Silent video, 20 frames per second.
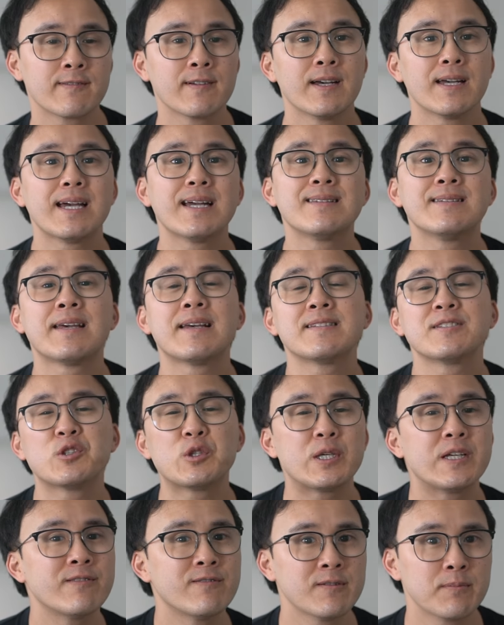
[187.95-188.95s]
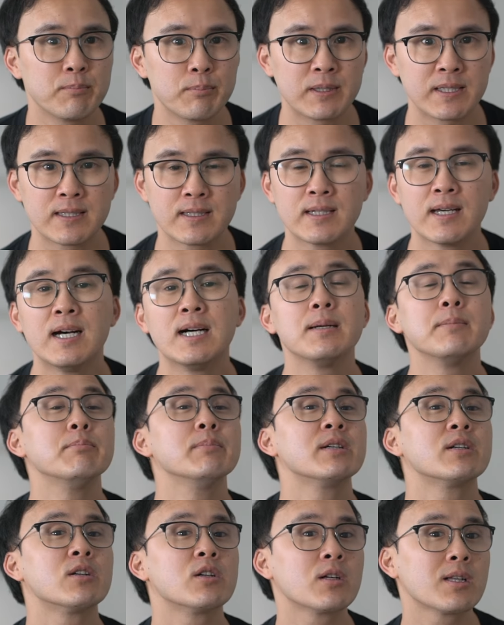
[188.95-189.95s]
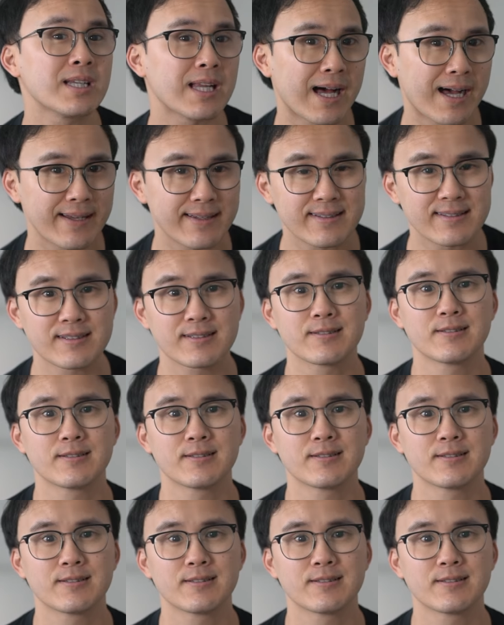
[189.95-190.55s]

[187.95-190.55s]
it takes to even be middle class.